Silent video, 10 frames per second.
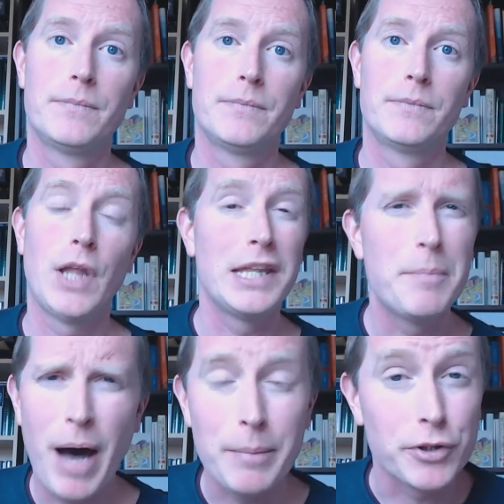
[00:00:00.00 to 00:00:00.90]
Now, in the
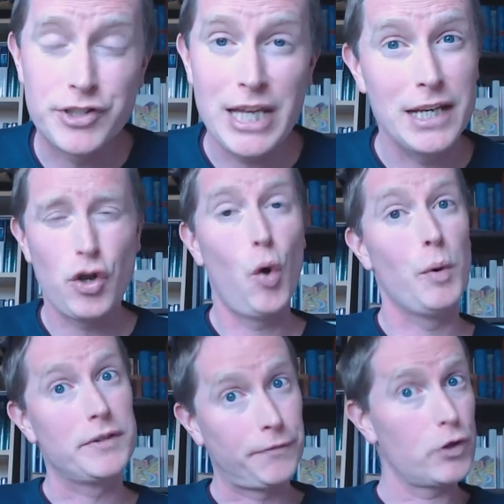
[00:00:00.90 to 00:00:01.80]
Bible, sin is
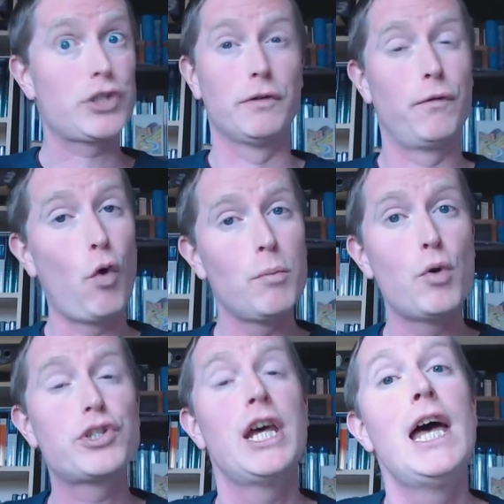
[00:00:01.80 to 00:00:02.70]
always first and
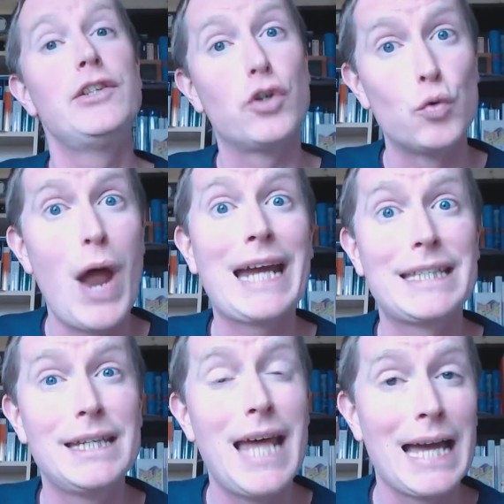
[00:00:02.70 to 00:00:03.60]
foremost
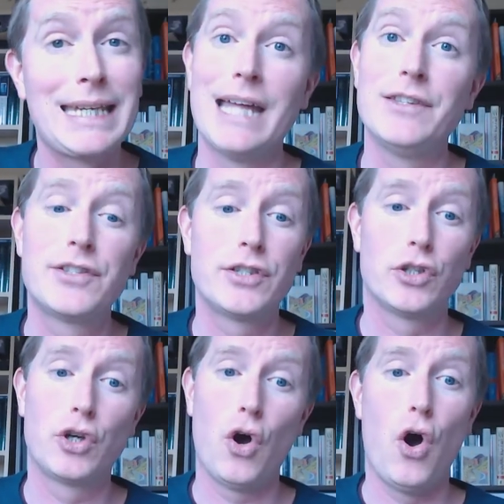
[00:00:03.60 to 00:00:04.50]
directed
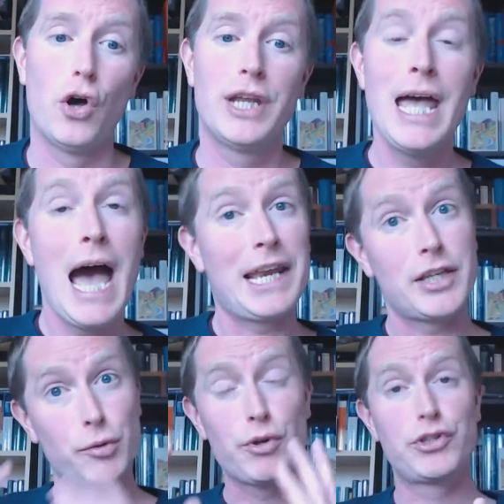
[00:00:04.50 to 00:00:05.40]
against God. And as
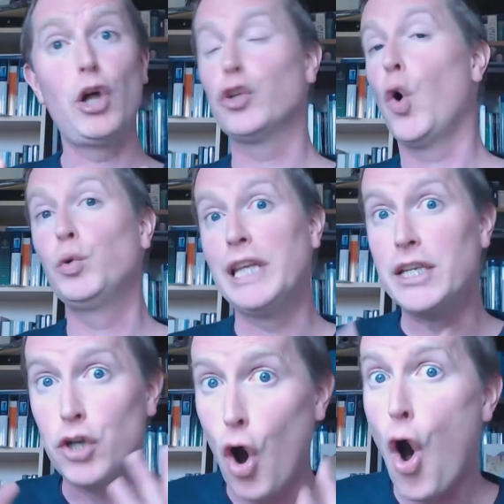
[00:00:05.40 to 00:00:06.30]
a result, only
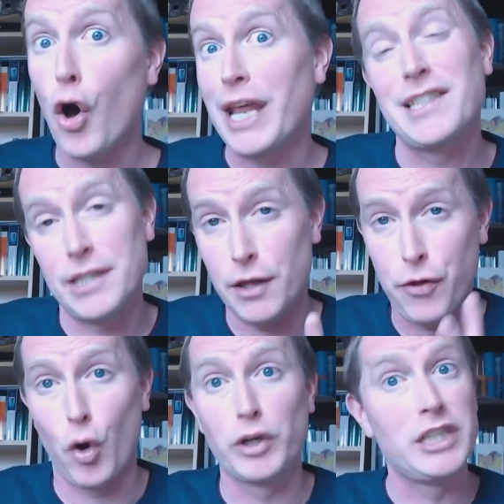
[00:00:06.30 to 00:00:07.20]
God has the
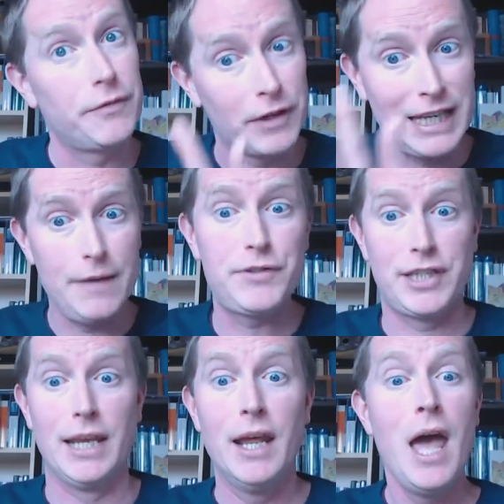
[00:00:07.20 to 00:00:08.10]
authority to forgive
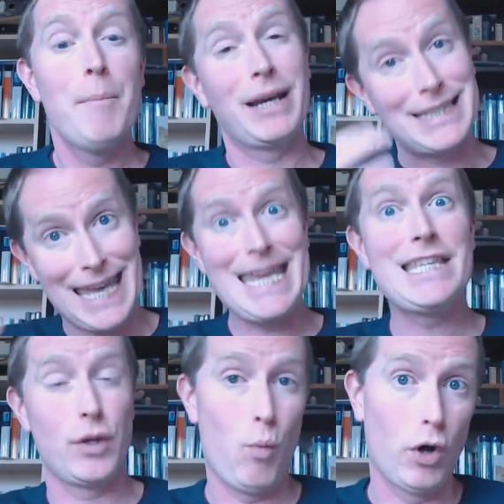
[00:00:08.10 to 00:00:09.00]
sin because he's
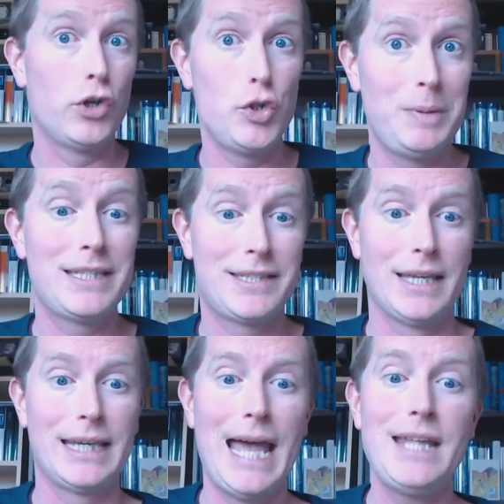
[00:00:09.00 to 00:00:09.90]
the one who's been
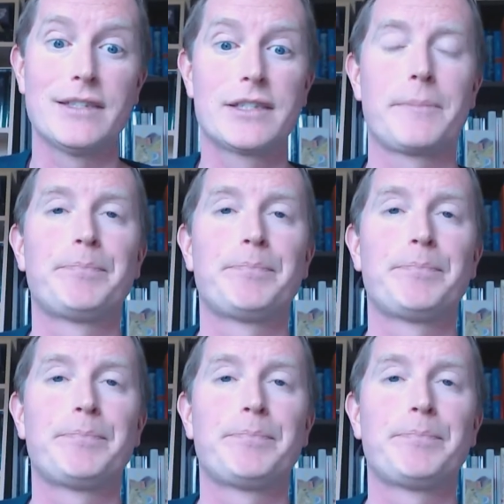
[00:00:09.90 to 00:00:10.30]
sinned against.